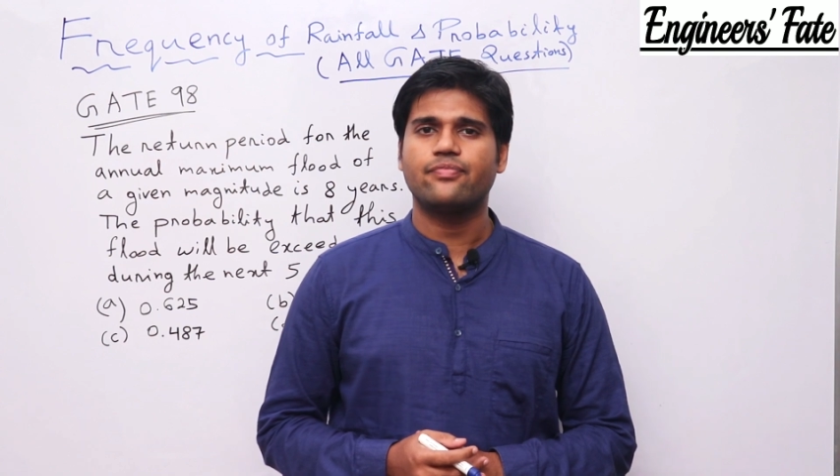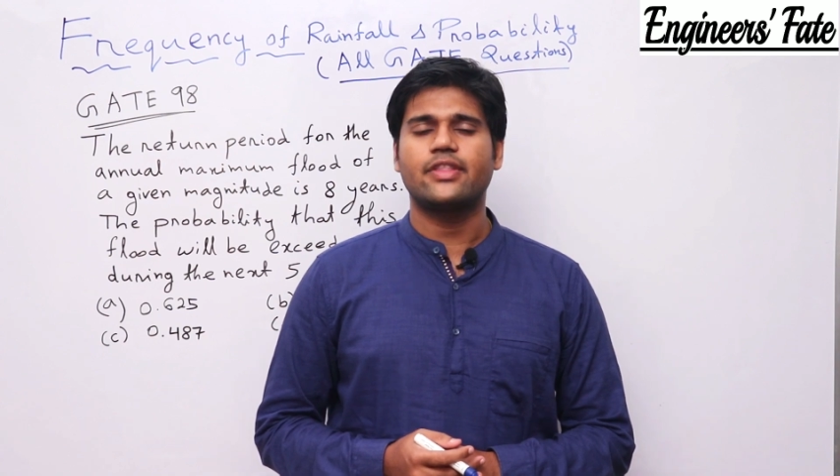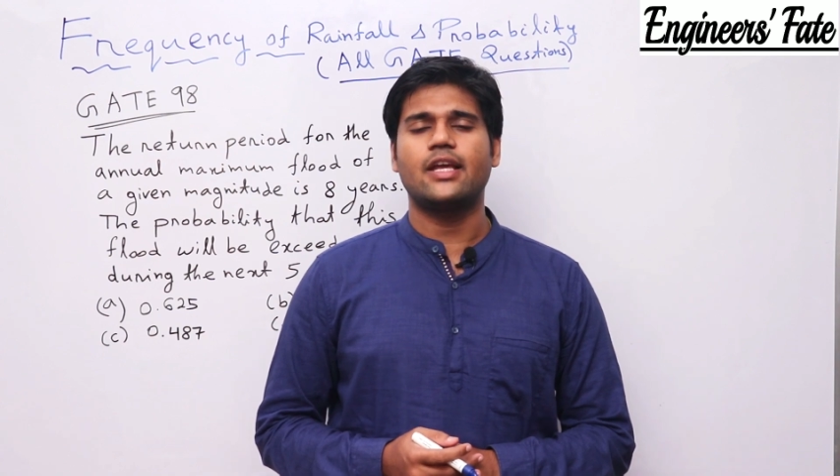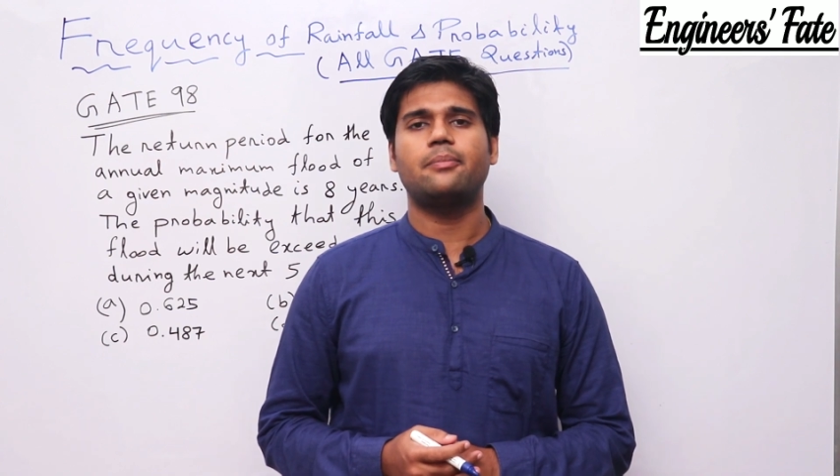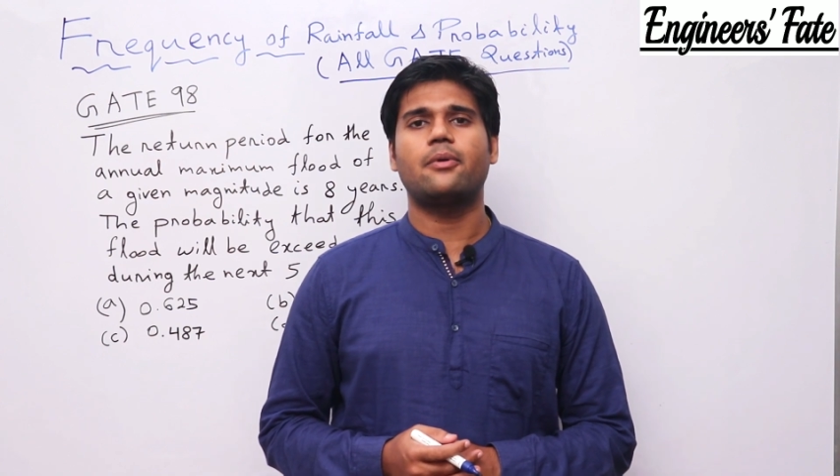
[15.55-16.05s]

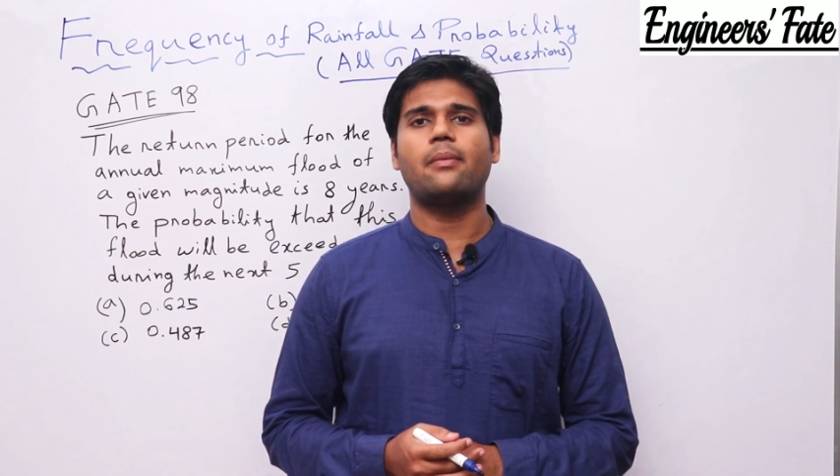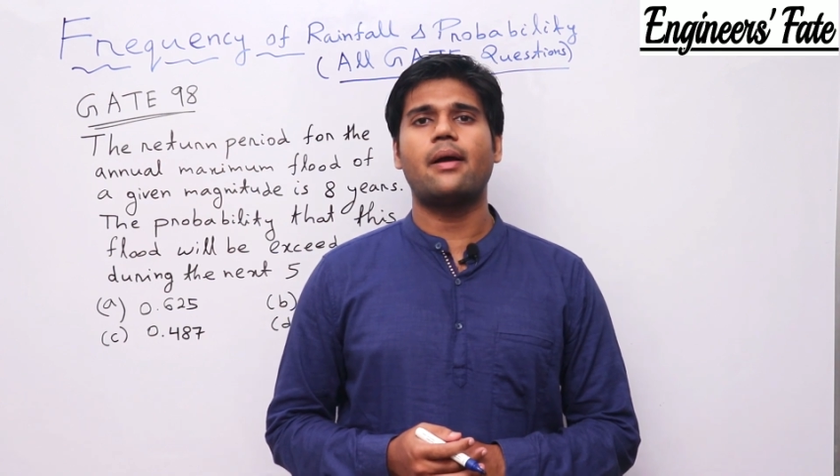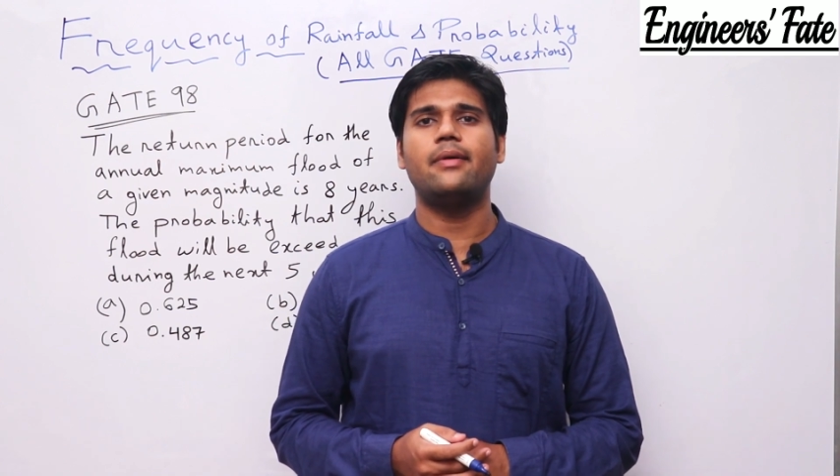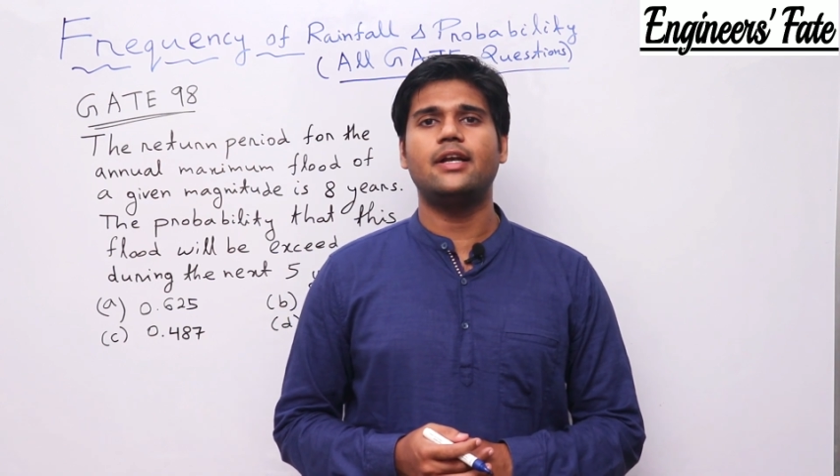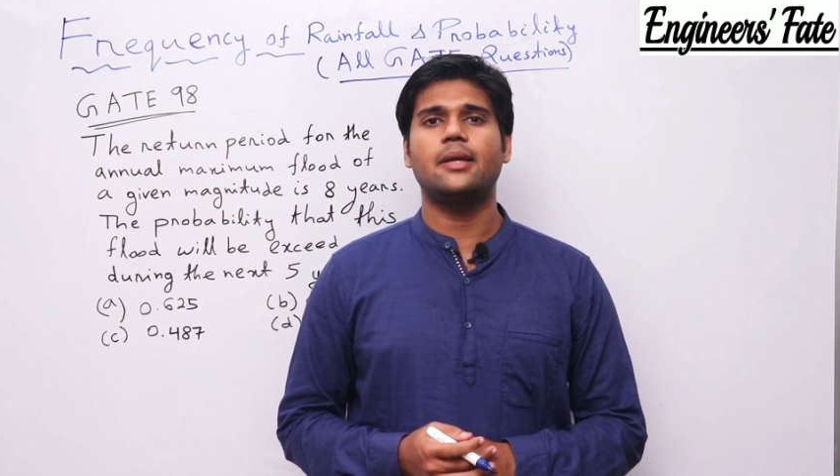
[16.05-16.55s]
Then
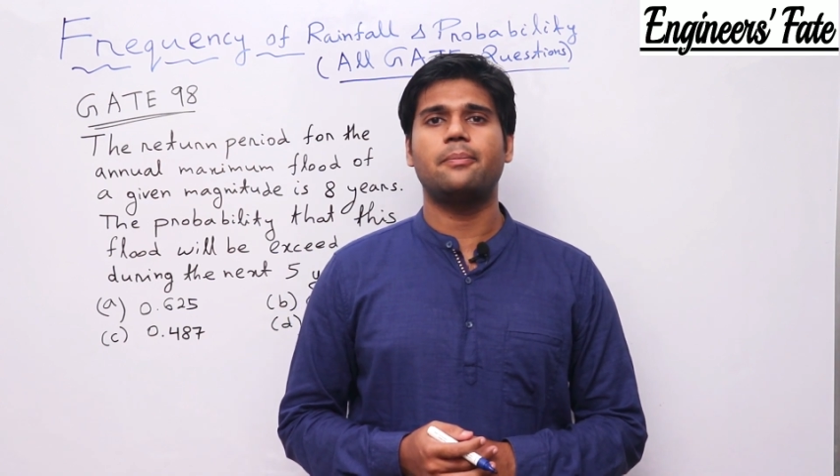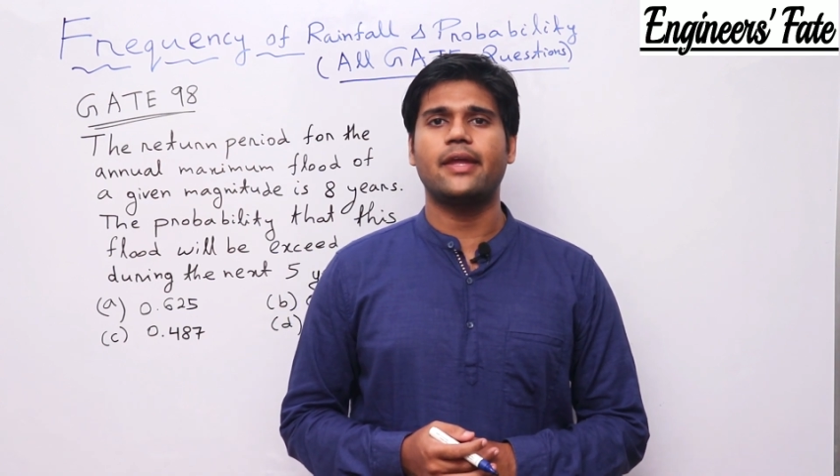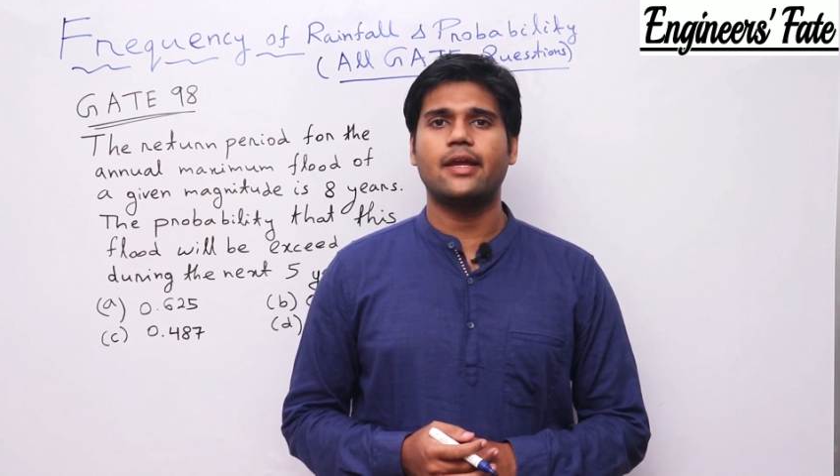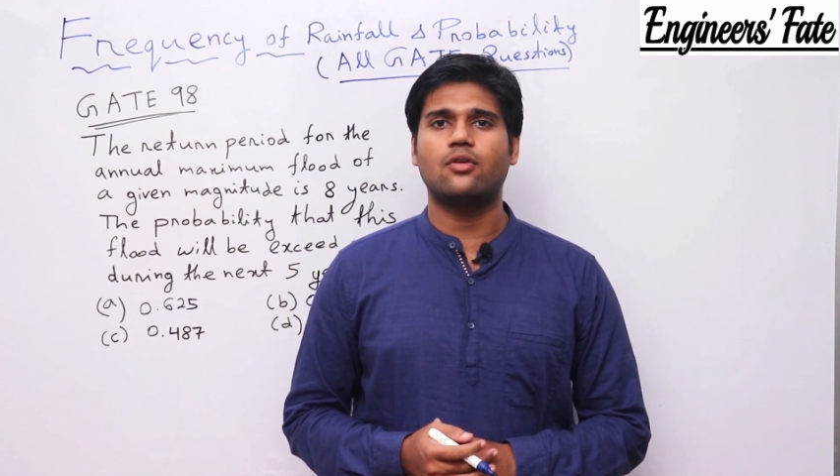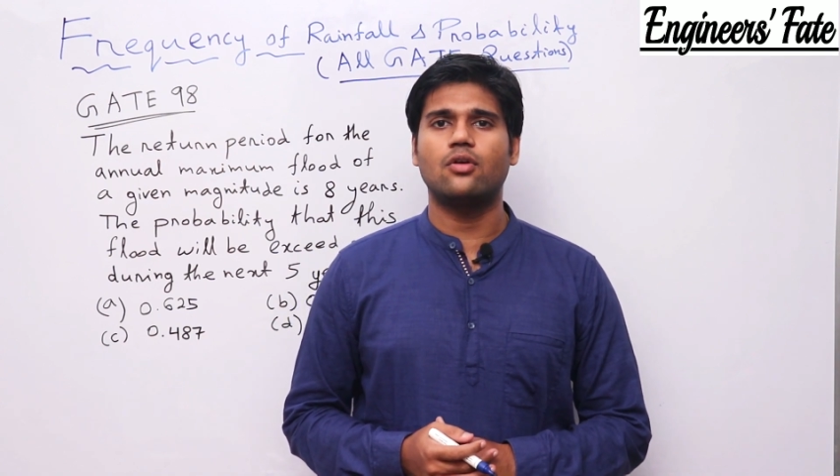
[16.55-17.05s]
probability
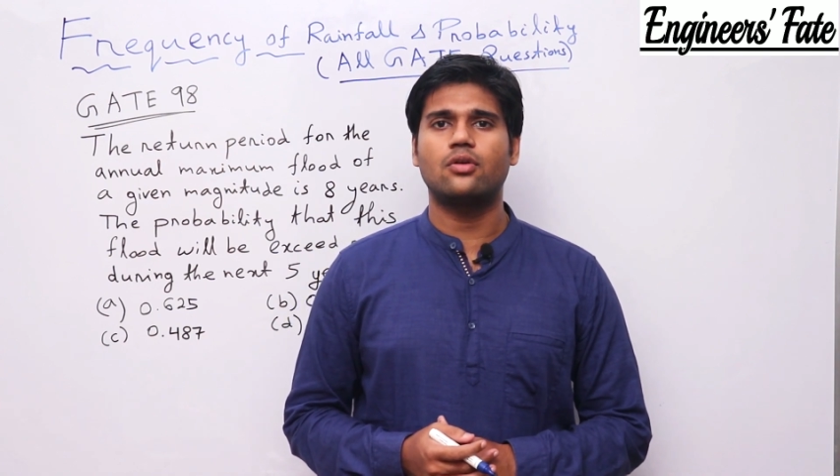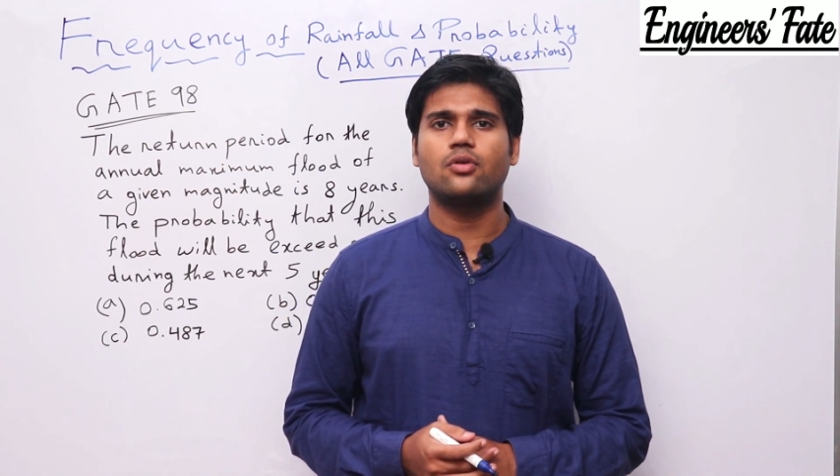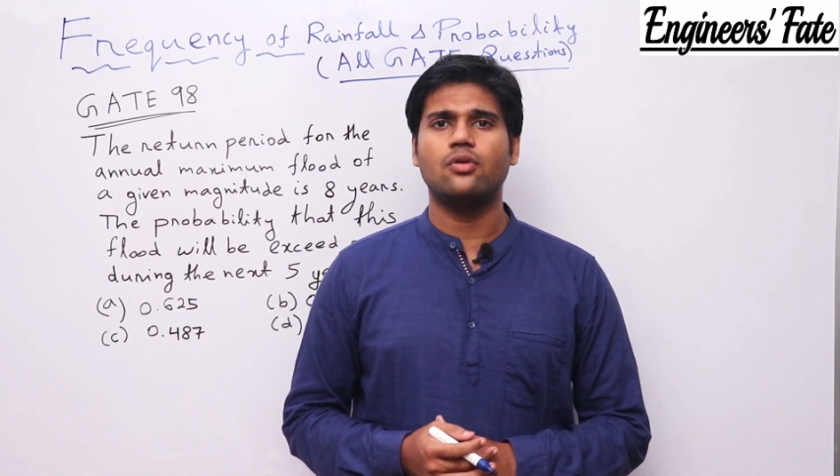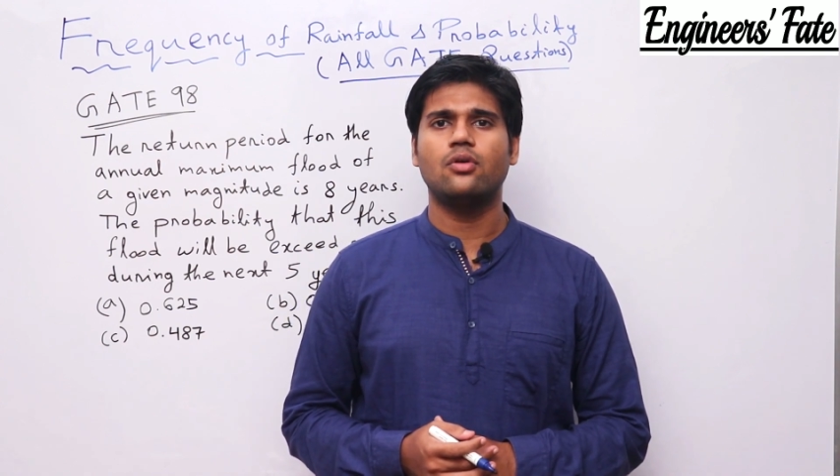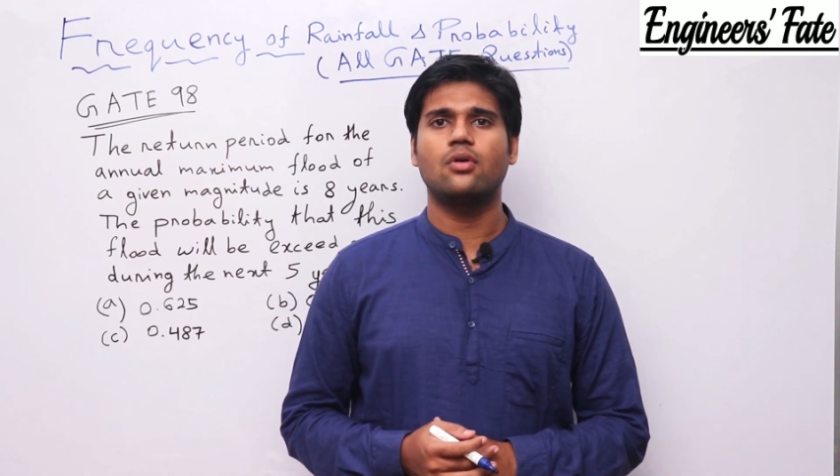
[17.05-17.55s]
P equal
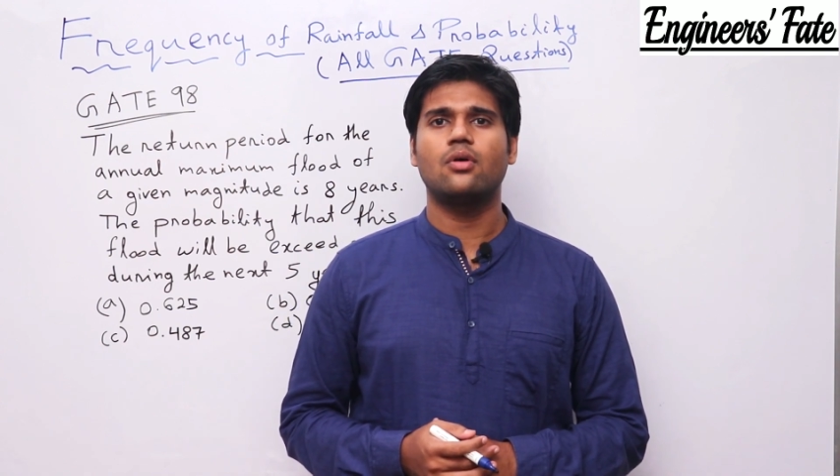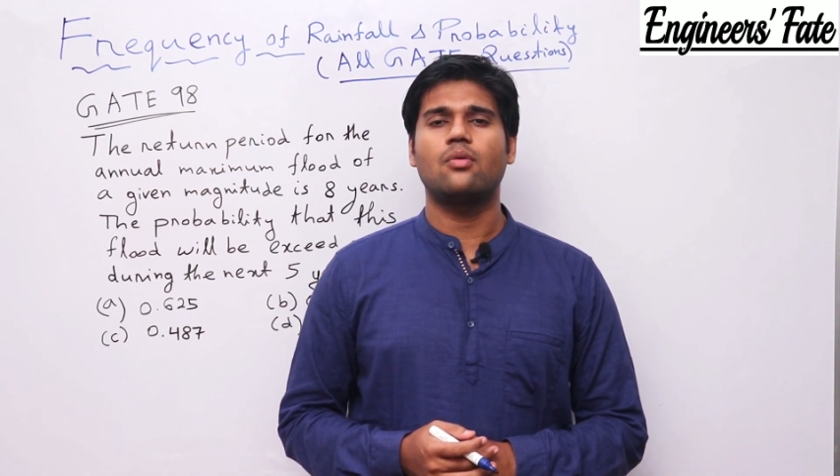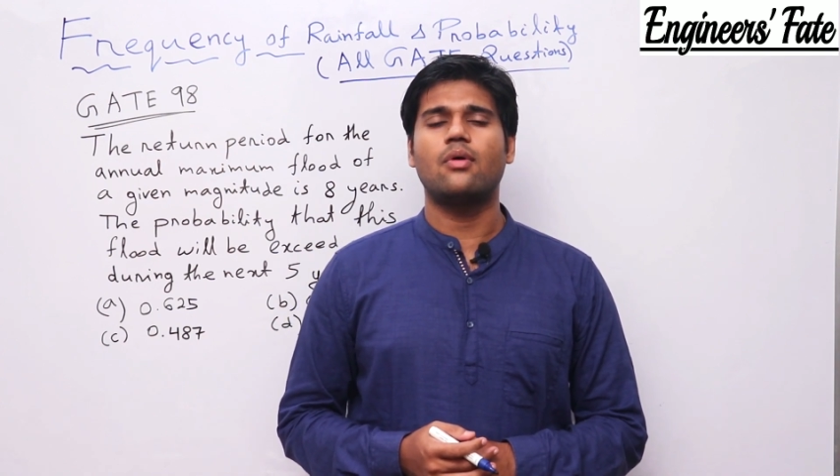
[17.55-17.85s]
to